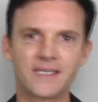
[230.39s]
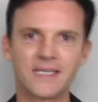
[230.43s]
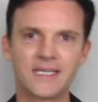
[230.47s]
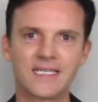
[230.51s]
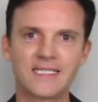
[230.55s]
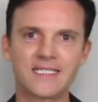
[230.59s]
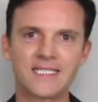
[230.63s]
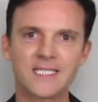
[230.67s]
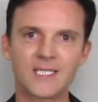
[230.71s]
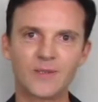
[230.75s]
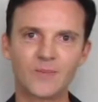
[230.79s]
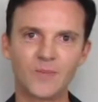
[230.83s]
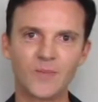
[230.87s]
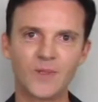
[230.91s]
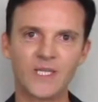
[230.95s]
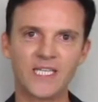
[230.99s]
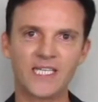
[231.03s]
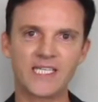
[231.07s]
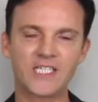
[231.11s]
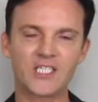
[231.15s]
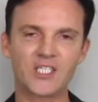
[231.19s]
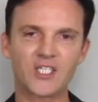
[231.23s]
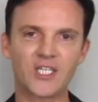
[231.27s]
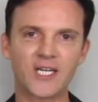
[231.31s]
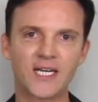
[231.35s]
and
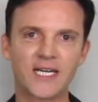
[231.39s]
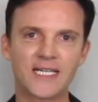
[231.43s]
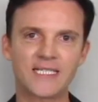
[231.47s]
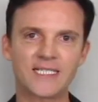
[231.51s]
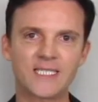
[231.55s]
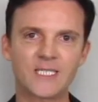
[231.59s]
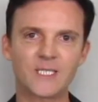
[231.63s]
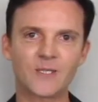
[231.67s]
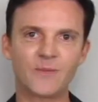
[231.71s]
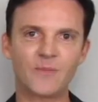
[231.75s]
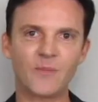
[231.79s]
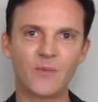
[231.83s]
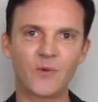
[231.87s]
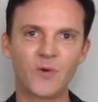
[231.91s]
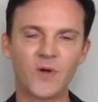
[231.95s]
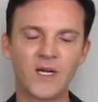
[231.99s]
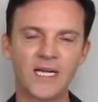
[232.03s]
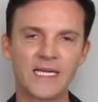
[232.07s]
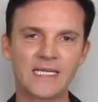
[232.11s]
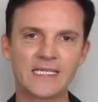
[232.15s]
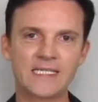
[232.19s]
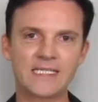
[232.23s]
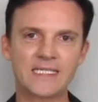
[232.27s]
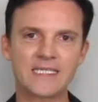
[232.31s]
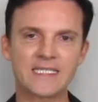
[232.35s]
simply a chance to
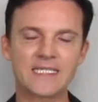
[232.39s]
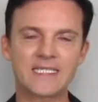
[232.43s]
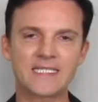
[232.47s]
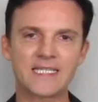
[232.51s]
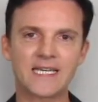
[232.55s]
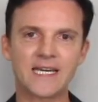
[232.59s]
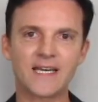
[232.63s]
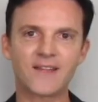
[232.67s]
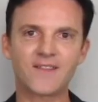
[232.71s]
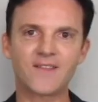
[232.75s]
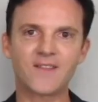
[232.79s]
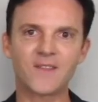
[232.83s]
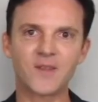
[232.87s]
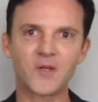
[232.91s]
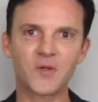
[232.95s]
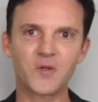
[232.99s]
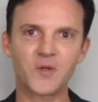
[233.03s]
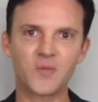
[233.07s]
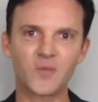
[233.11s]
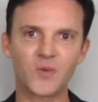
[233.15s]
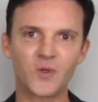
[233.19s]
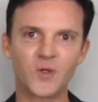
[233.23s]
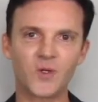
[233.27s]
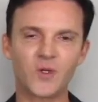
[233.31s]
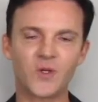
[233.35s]
practice our
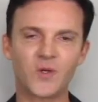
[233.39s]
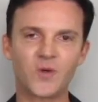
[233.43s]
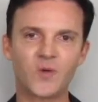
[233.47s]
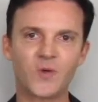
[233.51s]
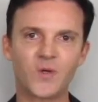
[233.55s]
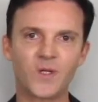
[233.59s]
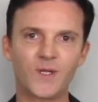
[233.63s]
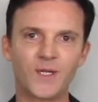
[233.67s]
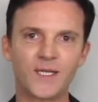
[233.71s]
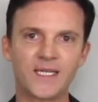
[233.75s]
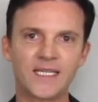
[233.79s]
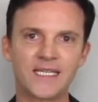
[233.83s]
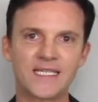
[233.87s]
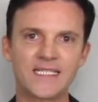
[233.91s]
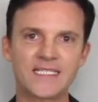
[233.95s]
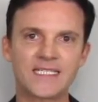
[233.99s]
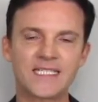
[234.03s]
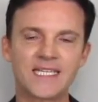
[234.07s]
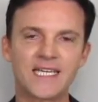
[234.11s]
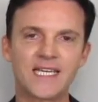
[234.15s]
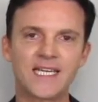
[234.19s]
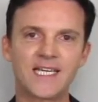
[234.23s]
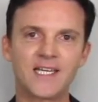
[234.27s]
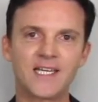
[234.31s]
therapeutic qualities